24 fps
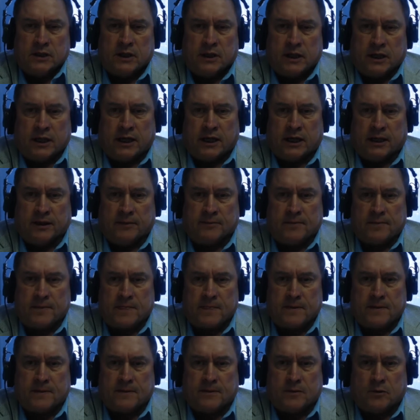Um,
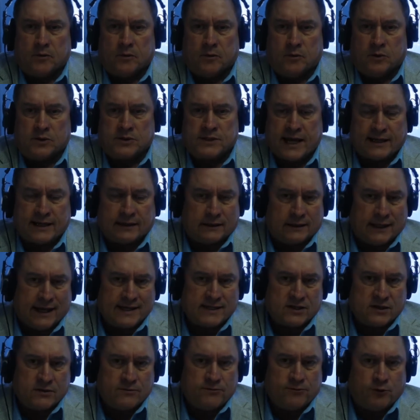was that a
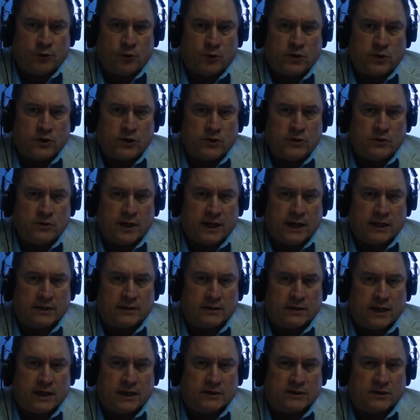lesson for you?
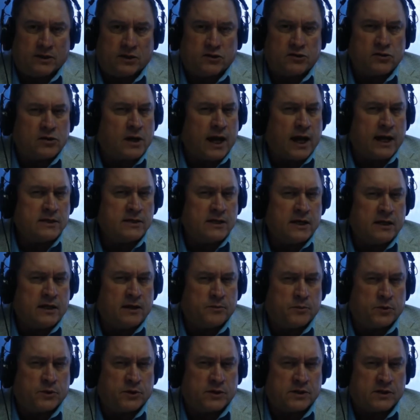And, and did you guys end
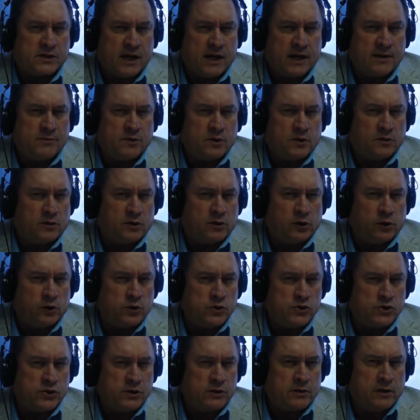up with the same
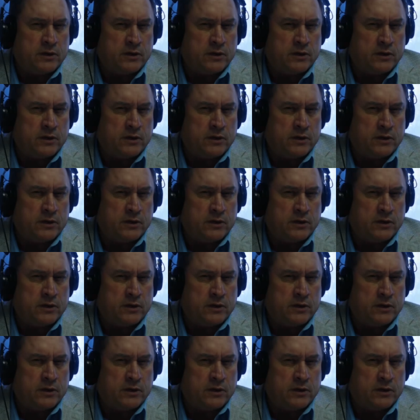conclusion